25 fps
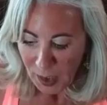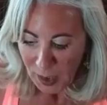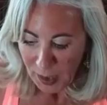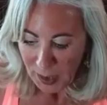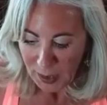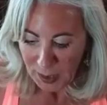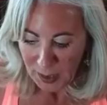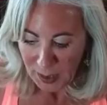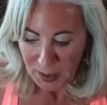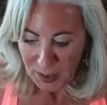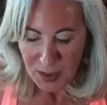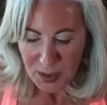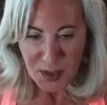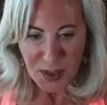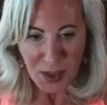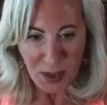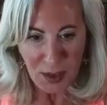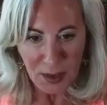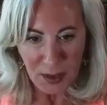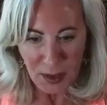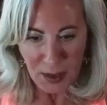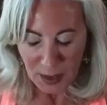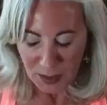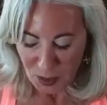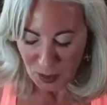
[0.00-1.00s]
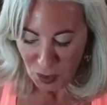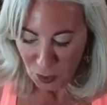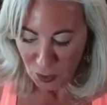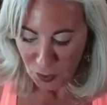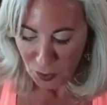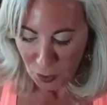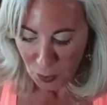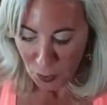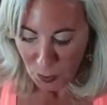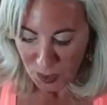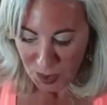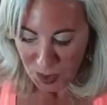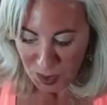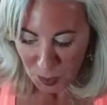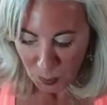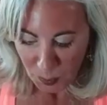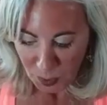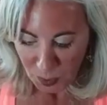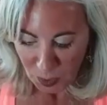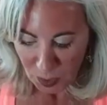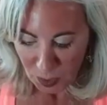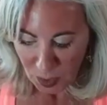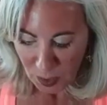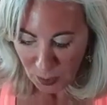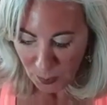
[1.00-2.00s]
and your newest
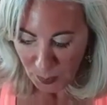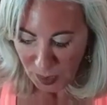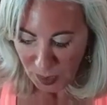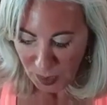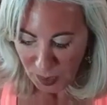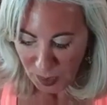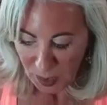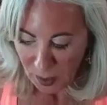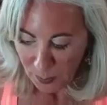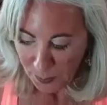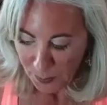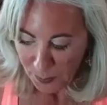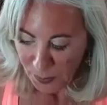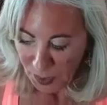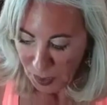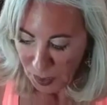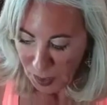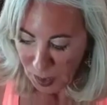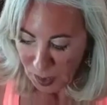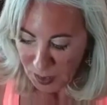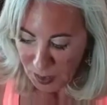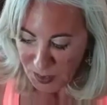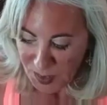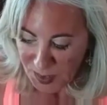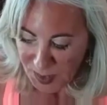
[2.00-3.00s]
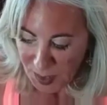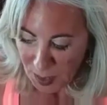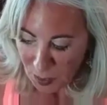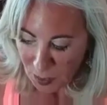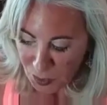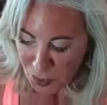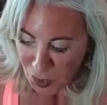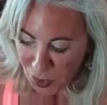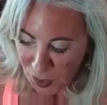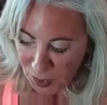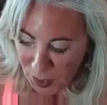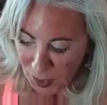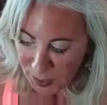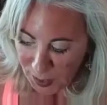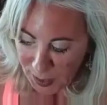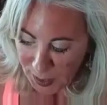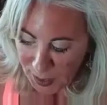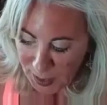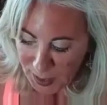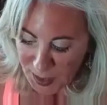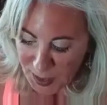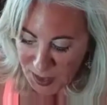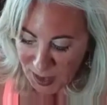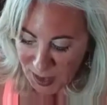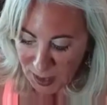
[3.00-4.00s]
book coming up on sale July
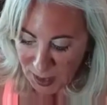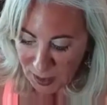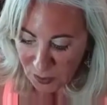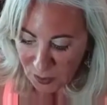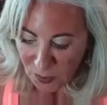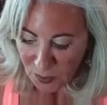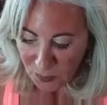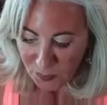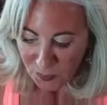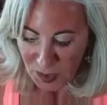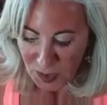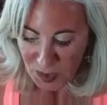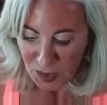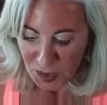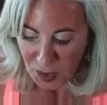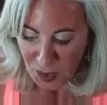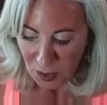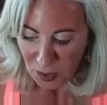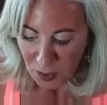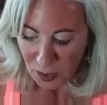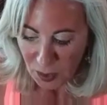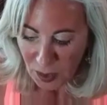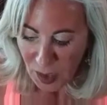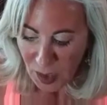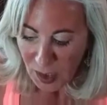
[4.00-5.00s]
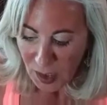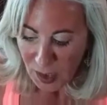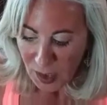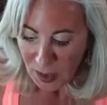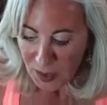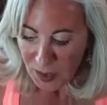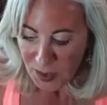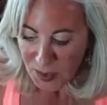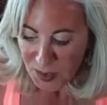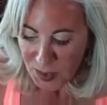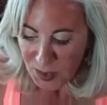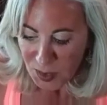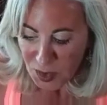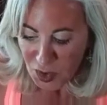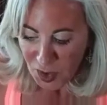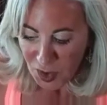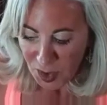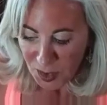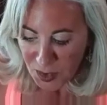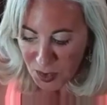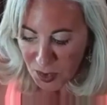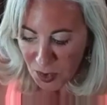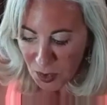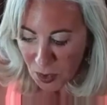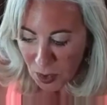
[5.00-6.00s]
18th of this year is The
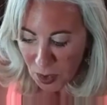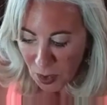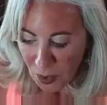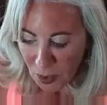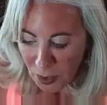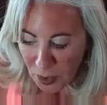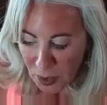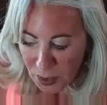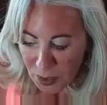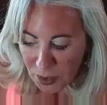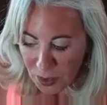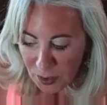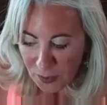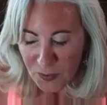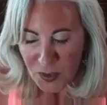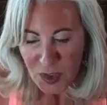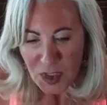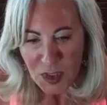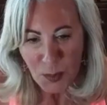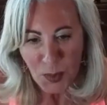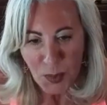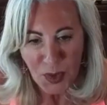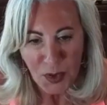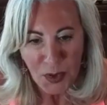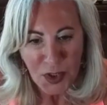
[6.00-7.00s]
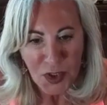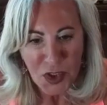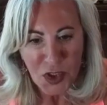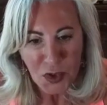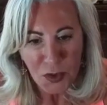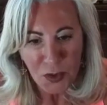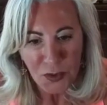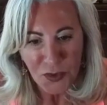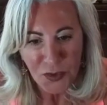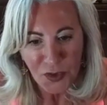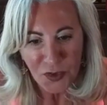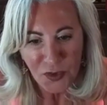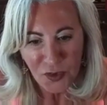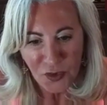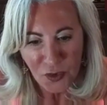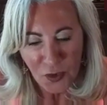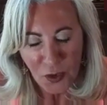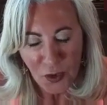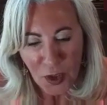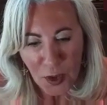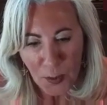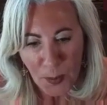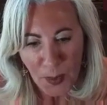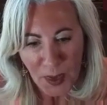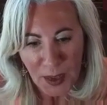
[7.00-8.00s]
Gentle Art of Spiritual
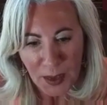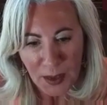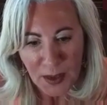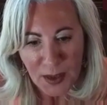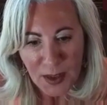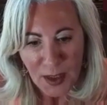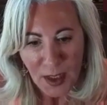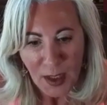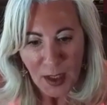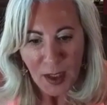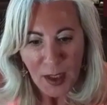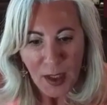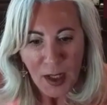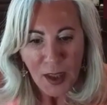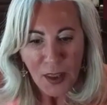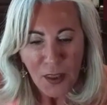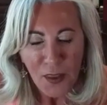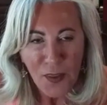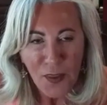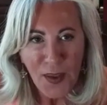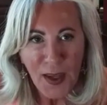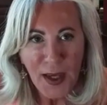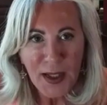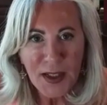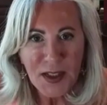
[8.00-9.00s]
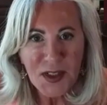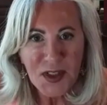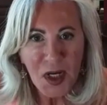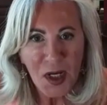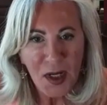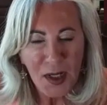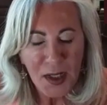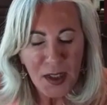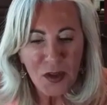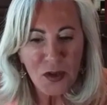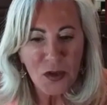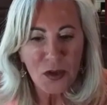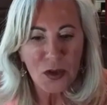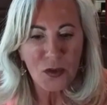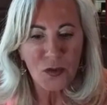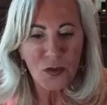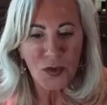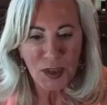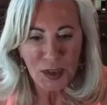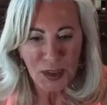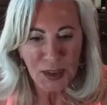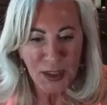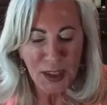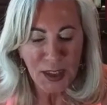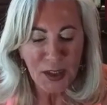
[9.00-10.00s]
Discernment. That title
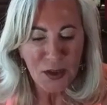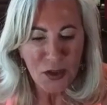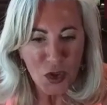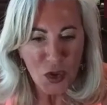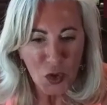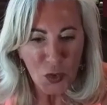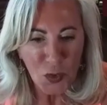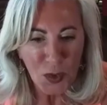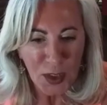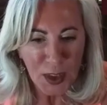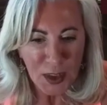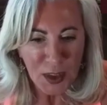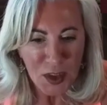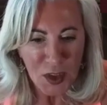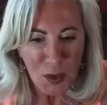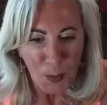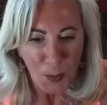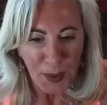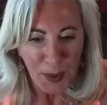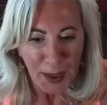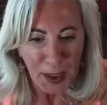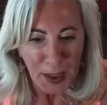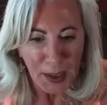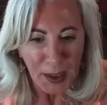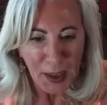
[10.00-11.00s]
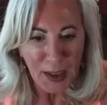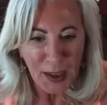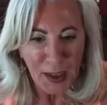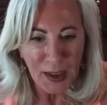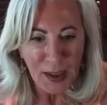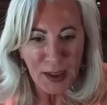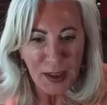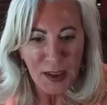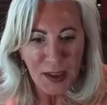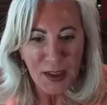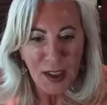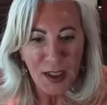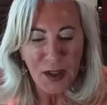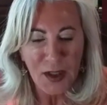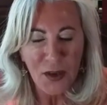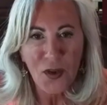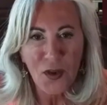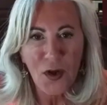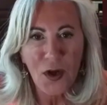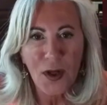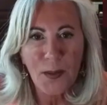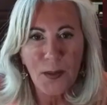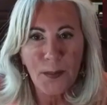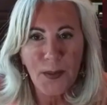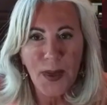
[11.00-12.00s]
really intrigued me, and I
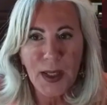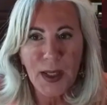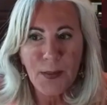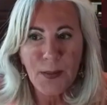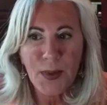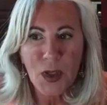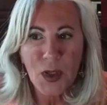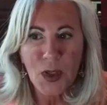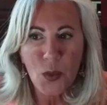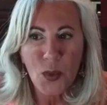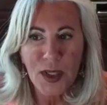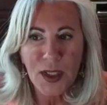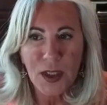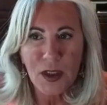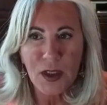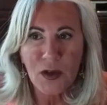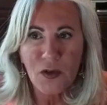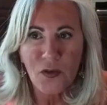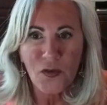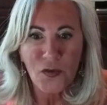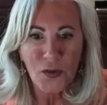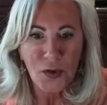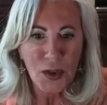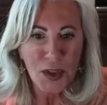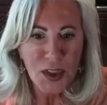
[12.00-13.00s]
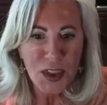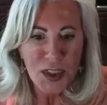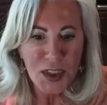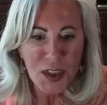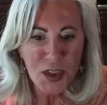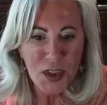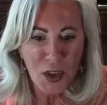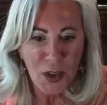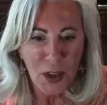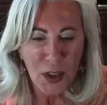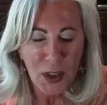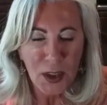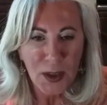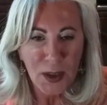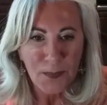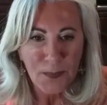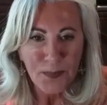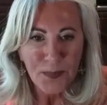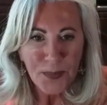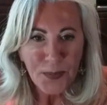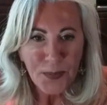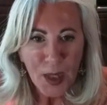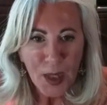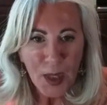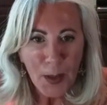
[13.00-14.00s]
thought maybe we could first start
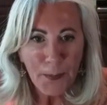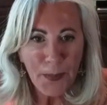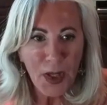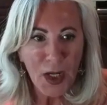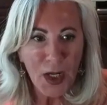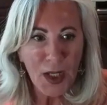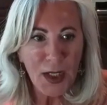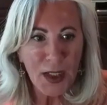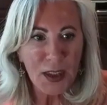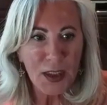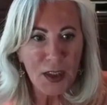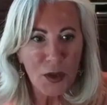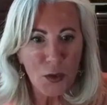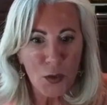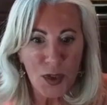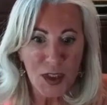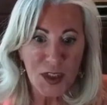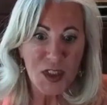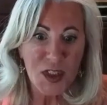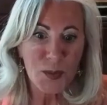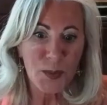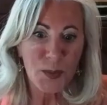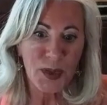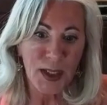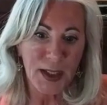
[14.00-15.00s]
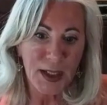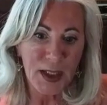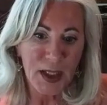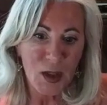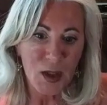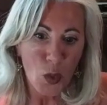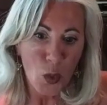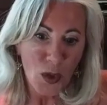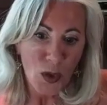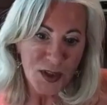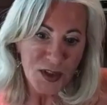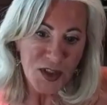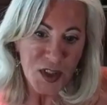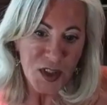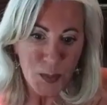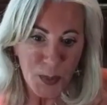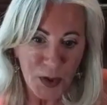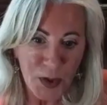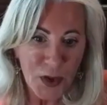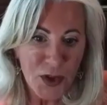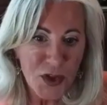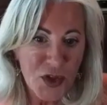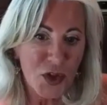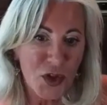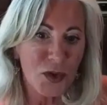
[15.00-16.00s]
by you explaining what
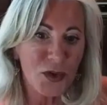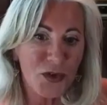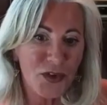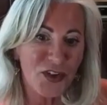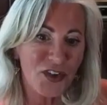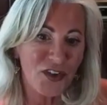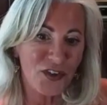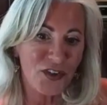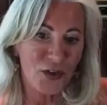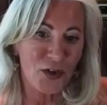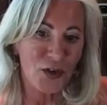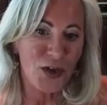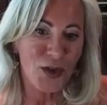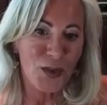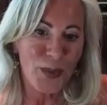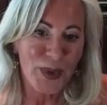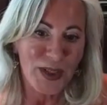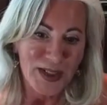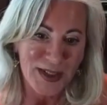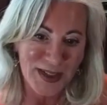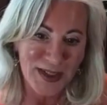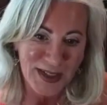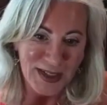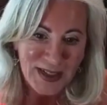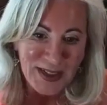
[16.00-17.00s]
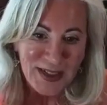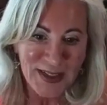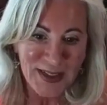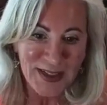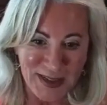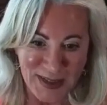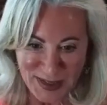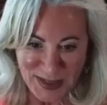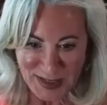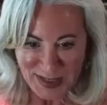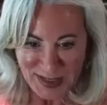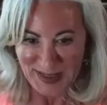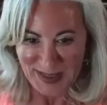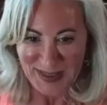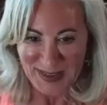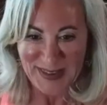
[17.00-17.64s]
spiritual discernment is.